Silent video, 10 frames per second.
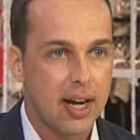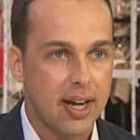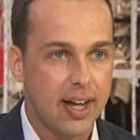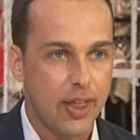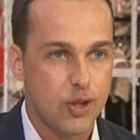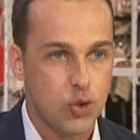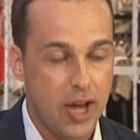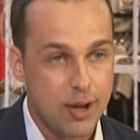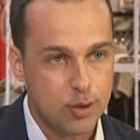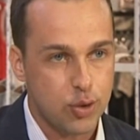Uh, so the
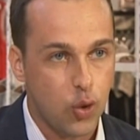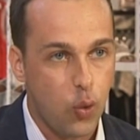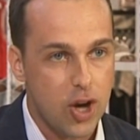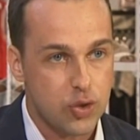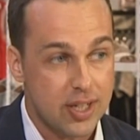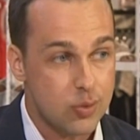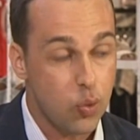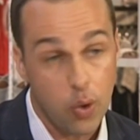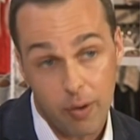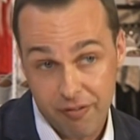answer to your question is we
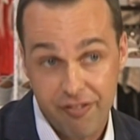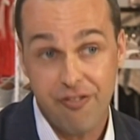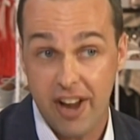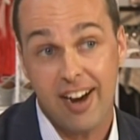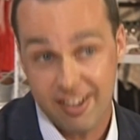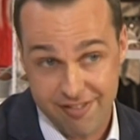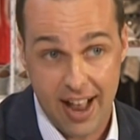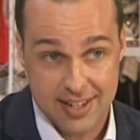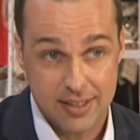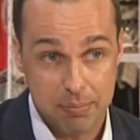were fairly
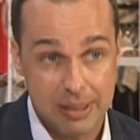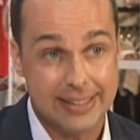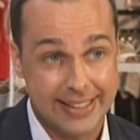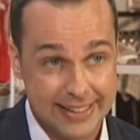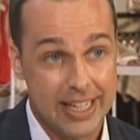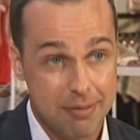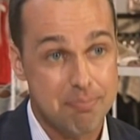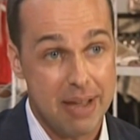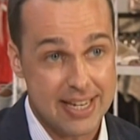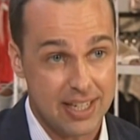fast in mm. building the
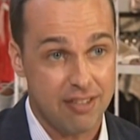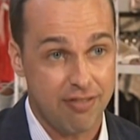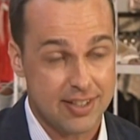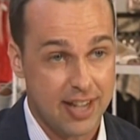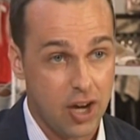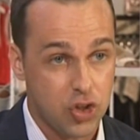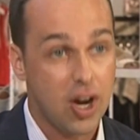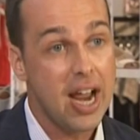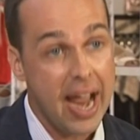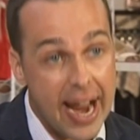basic infrastructure,
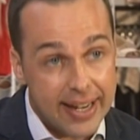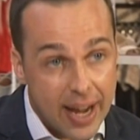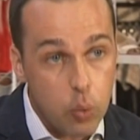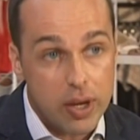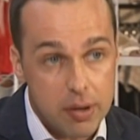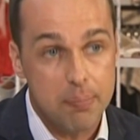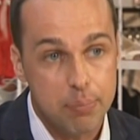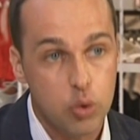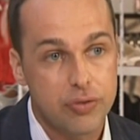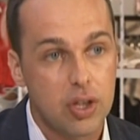and then we
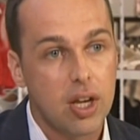improved. So you